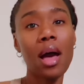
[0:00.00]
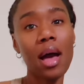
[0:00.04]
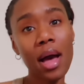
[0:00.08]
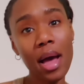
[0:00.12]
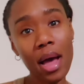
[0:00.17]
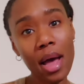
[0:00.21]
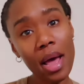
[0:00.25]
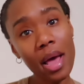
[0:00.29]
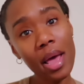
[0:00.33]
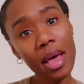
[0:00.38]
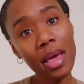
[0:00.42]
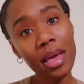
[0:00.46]

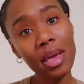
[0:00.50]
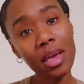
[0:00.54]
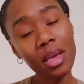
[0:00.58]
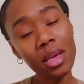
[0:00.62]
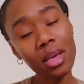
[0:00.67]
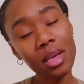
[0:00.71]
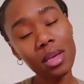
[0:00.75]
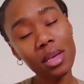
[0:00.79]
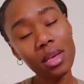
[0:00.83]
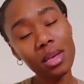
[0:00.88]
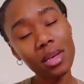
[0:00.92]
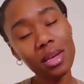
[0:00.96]

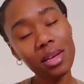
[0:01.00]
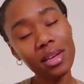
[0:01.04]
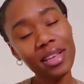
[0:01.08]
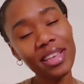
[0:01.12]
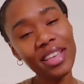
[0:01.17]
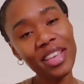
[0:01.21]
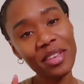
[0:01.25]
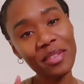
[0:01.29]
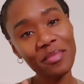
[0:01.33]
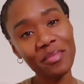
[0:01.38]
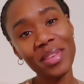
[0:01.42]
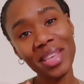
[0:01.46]
I
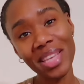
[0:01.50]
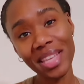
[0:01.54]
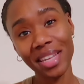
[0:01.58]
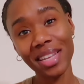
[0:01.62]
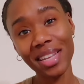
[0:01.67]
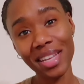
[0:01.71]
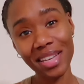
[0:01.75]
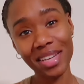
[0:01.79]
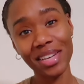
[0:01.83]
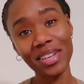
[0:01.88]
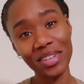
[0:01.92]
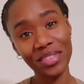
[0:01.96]
am in
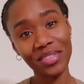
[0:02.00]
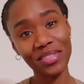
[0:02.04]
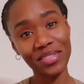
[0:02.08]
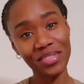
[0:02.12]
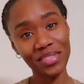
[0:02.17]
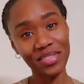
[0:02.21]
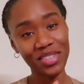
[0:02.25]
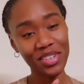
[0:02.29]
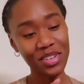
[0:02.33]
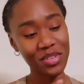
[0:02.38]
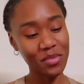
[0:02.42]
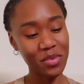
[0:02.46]
love
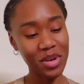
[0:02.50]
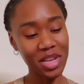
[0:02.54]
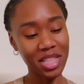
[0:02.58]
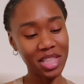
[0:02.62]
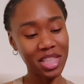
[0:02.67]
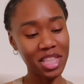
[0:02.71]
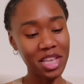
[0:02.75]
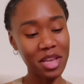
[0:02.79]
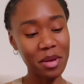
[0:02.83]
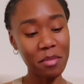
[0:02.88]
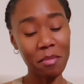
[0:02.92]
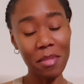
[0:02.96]

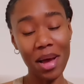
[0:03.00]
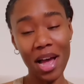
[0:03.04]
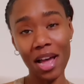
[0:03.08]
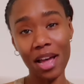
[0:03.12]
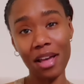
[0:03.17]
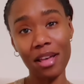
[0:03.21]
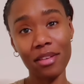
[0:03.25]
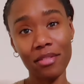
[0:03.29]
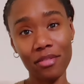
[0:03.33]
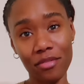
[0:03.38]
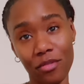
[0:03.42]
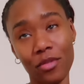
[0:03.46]
with
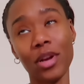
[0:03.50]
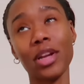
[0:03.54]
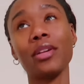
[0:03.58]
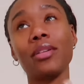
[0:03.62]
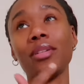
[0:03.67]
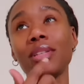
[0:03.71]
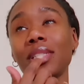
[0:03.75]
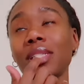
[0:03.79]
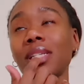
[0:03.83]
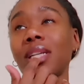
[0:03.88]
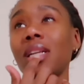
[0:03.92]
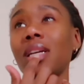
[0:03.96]
my
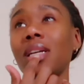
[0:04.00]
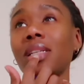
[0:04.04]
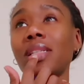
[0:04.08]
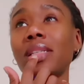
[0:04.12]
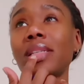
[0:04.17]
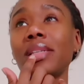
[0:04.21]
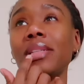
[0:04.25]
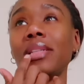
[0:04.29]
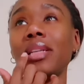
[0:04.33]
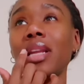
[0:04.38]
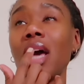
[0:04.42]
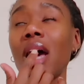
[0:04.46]
fragrance
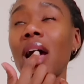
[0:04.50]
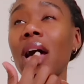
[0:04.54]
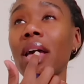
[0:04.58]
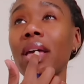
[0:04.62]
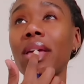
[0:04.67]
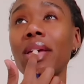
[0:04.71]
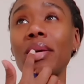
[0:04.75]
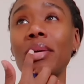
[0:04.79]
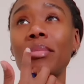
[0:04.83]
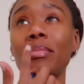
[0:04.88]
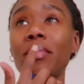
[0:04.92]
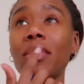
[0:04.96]
collection.
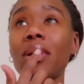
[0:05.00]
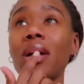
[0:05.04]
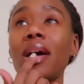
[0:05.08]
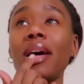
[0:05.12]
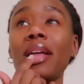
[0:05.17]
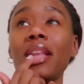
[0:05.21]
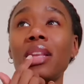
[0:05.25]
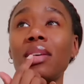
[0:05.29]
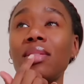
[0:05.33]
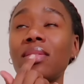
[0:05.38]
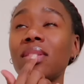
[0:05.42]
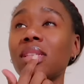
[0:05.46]

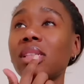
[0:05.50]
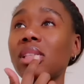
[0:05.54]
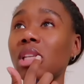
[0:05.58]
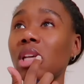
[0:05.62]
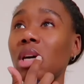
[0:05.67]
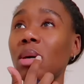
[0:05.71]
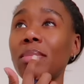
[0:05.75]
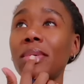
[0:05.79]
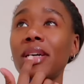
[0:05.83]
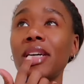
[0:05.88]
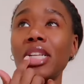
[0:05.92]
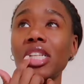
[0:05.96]
I love it
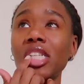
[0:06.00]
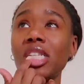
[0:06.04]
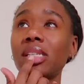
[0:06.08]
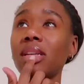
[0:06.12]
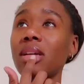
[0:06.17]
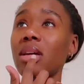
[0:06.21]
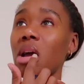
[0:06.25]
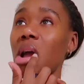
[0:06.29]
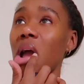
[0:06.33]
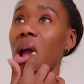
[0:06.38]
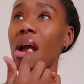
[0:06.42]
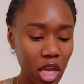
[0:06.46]
so much.
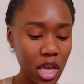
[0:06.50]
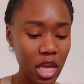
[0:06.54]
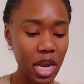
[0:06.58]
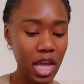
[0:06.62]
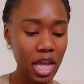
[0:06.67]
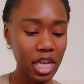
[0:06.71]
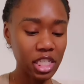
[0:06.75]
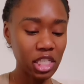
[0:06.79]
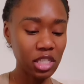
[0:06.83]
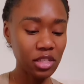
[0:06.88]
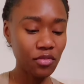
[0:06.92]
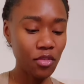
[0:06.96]
And
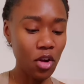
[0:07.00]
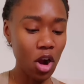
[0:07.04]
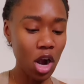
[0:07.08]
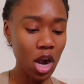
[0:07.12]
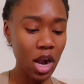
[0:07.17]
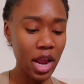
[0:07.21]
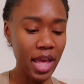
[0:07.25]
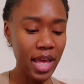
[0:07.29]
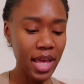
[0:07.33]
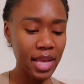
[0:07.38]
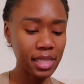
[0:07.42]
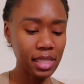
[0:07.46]
as far
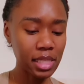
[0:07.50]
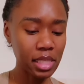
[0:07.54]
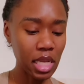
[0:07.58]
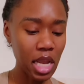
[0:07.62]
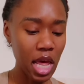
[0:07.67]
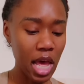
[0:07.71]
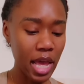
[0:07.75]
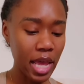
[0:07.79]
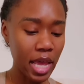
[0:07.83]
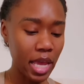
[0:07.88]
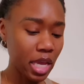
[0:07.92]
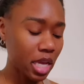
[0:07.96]
as
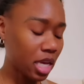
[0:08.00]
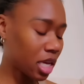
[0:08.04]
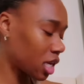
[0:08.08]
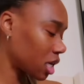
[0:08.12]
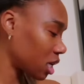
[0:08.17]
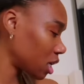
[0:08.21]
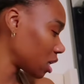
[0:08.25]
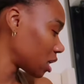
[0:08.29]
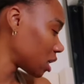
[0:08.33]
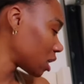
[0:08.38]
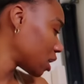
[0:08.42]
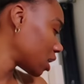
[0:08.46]

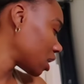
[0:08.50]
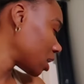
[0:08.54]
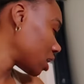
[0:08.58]
like